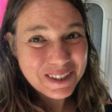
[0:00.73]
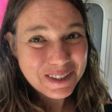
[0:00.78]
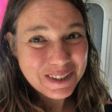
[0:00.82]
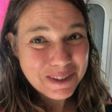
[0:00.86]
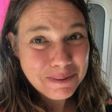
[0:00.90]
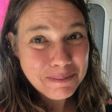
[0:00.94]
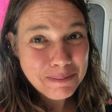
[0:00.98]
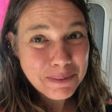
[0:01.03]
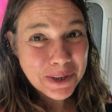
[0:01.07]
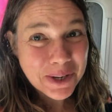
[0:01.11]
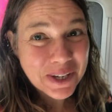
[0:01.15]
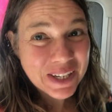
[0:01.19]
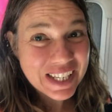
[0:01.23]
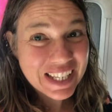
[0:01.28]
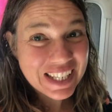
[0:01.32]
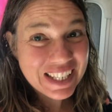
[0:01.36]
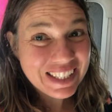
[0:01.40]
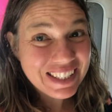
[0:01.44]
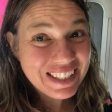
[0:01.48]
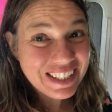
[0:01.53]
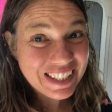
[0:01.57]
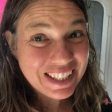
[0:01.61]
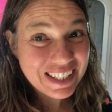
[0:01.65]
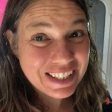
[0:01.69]
Good
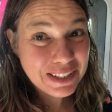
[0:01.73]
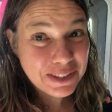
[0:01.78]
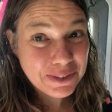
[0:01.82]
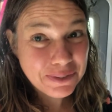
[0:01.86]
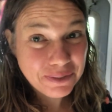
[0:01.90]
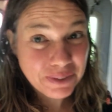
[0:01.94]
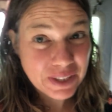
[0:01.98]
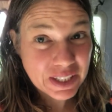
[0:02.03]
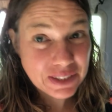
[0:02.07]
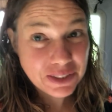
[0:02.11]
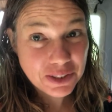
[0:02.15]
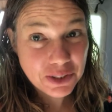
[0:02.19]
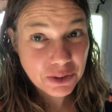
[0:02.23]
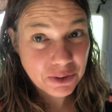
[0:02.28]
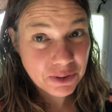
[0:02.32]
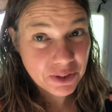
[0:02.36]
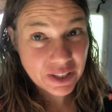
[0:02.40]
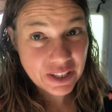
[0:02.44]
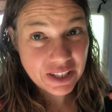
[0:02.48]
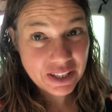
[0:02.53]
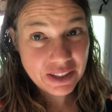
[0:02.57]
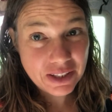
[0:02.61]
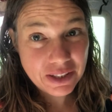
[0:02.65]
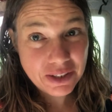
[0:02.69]
morning. It's
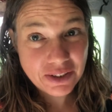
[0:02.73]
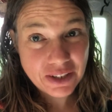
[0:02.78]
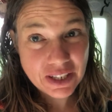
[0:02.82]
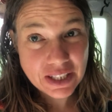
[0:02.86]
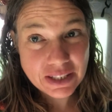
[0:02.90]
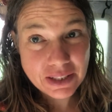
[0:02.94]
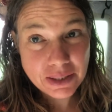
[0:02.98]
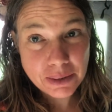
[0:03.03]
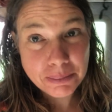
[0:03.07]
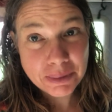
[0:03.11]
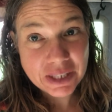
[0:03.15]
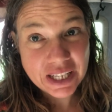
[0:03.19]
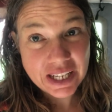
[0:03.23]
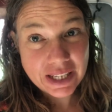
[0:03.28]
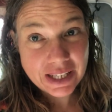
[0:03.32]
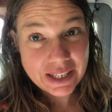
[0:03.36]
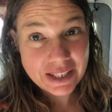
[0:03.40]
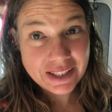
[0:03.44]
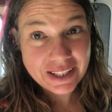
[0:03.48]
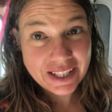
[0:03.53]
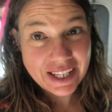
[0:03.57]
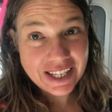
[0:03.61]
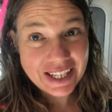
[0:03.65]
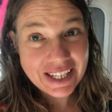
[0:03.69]
Victoria, the crazy
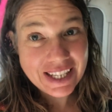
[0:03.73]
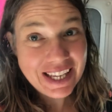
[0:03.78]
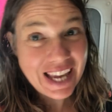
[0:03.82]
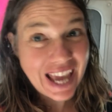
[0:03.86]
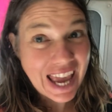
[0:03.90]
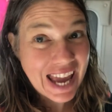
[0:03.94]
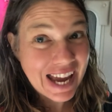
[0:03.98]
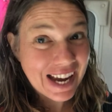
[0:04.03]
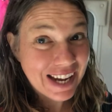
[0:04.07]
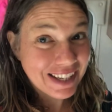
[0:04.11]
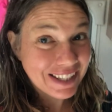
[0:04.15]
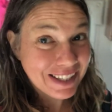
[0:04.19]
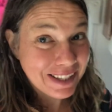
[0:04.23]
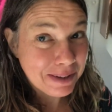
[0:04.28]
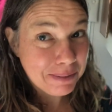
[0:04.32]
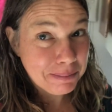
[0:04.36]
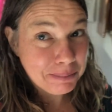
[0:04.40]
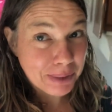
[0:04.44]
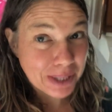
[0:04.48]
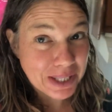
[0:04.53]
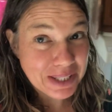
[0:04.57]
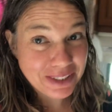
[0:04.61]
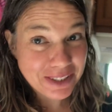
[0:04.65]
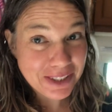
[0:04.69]
banana lady at
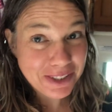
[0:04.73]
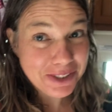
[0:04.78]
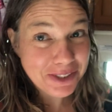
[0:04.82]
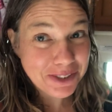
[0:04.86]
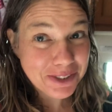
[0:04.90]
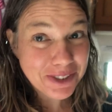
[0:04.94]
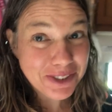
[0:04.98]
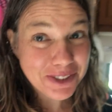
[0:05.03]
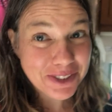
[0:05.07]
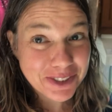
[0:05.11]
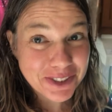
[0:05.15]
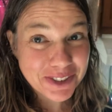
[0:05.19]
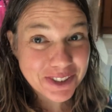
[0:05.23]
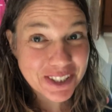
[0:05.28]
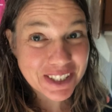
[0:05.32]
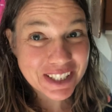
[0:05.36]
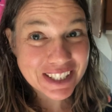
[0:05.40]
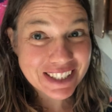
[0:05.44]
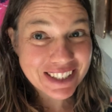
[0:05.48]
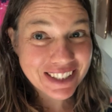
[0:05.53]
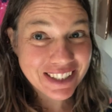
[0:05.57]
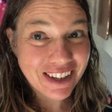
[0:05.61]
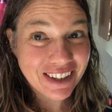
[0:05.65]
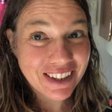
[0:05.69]

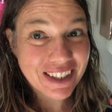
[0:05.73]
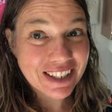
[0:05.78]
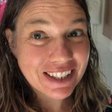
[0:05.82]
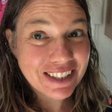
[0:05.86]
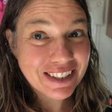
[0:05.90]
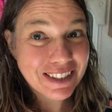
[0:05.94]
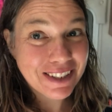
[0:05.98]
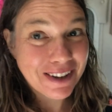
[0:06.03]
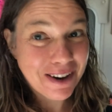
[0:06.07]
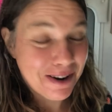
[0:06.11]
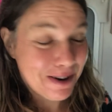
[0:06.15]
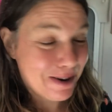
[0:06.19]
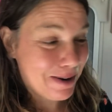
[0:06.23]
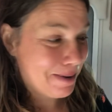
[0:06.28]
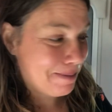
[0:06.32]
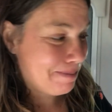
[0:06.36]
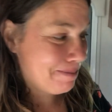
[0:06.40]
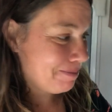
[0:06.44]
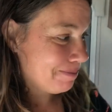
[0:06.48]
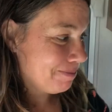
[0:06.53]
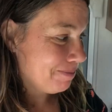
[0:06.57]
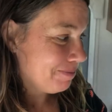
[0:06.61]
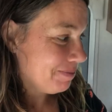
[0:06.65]
embracingyourjoy.com.